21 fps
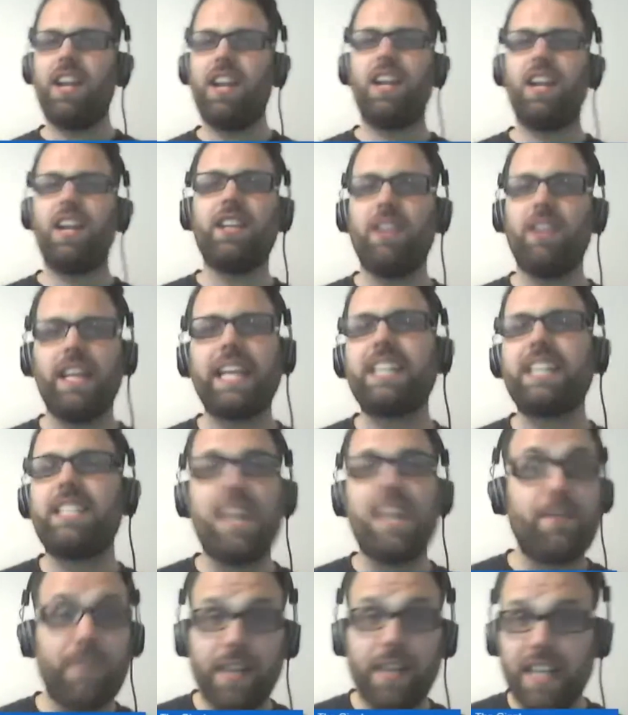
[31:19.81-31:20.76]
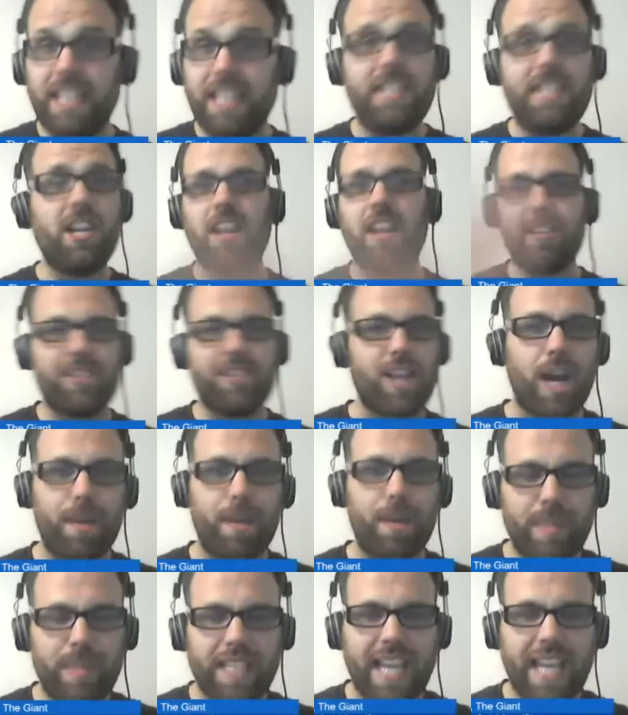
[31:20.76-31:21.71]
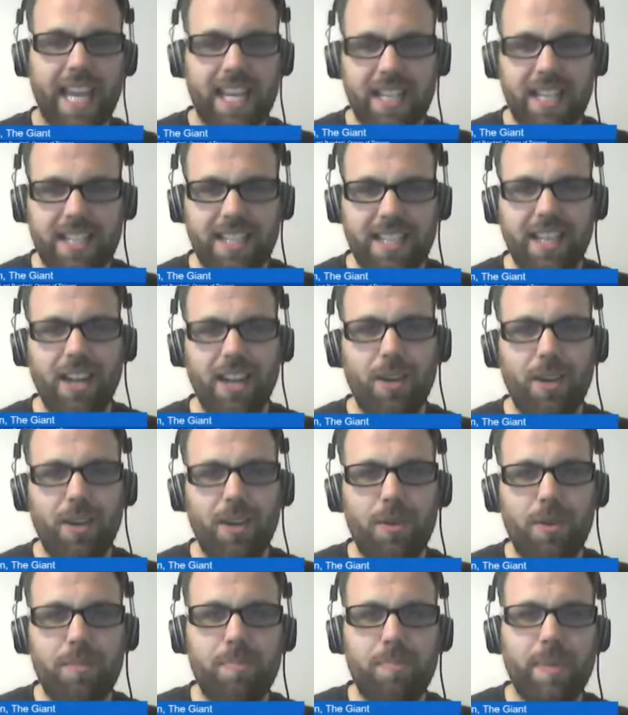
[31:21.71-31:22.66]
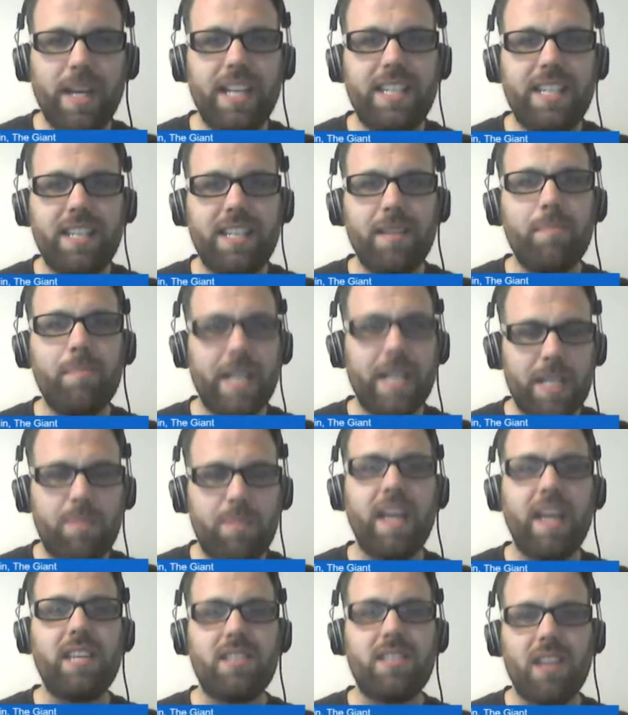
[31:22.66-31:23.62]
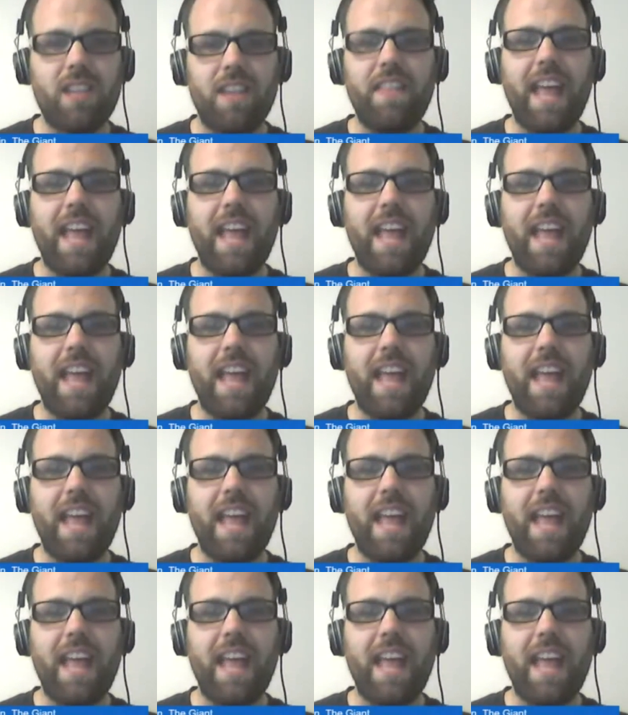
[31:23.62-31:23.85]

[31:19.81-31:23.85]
And like definitely not as complicated, but it's based on